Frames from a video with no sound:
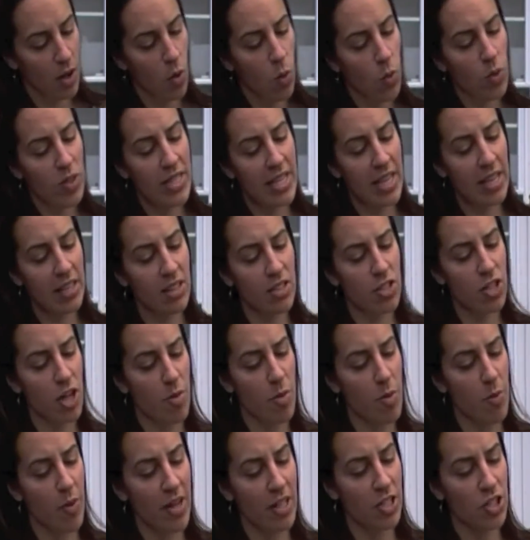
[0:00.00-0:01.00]
we'll take the
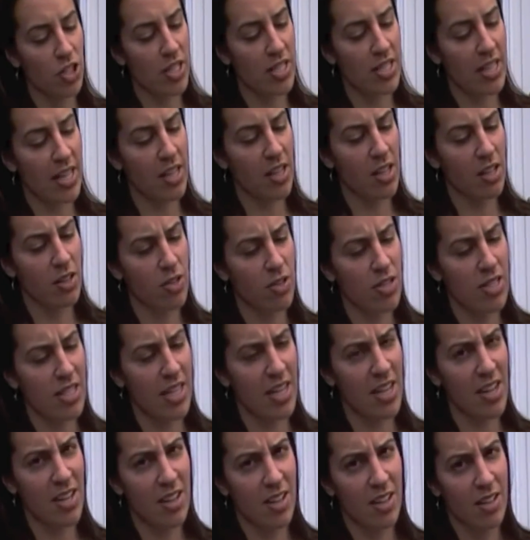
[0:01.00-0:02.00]
Dermabond just like a glue stick.